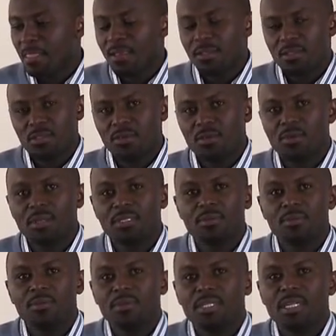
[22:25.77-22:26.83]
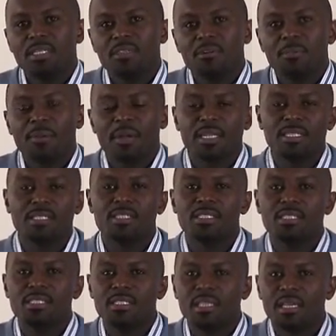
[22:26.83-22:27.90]
So good clinical
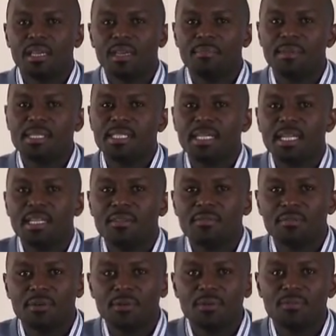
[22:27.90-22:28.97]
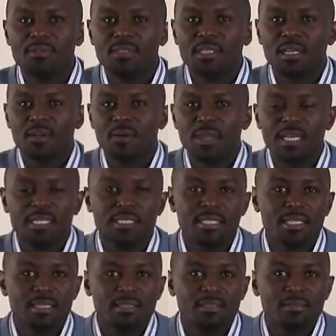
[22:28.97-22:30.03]
practice basically involves
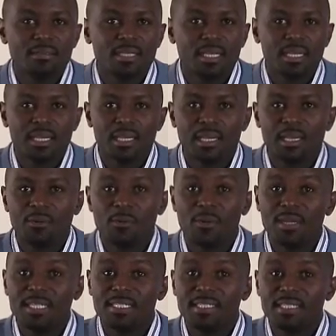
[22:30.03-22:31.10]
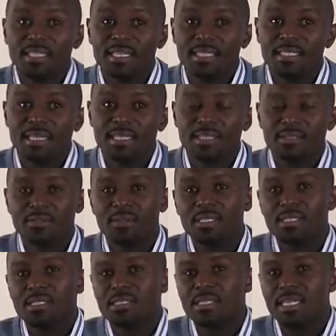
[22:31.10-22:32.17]
collecting quality data. So
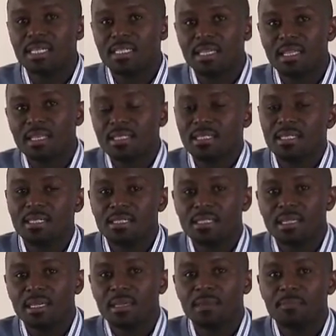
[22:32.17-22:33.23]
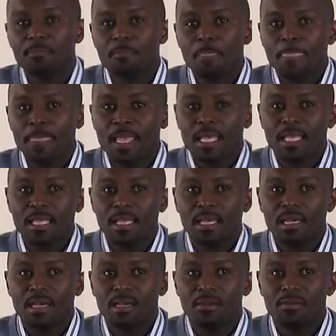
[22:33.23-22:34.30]
this is data that is,
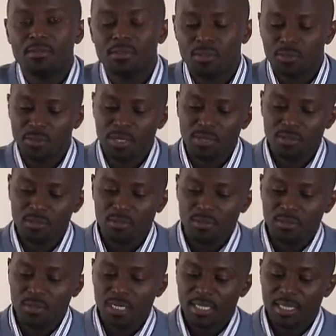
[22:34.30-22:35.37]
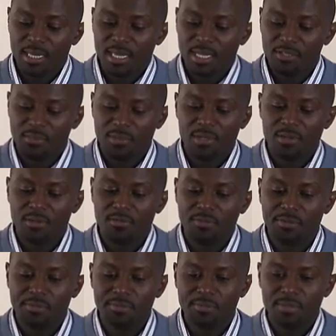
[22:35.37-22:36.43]
so when you look at the case record
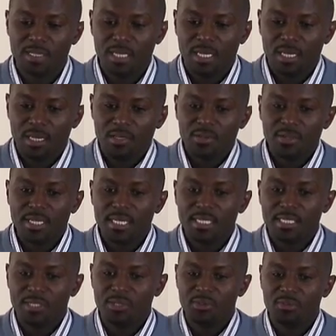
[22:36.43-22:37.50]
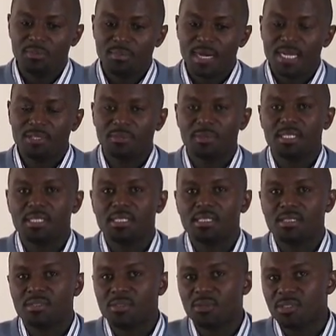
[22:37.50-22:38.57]
form, your data should match what is in the
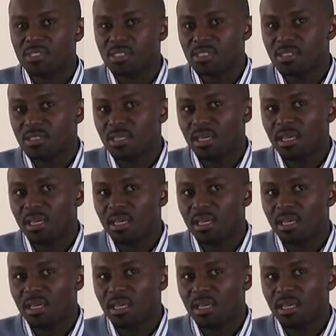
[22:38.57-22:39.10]
source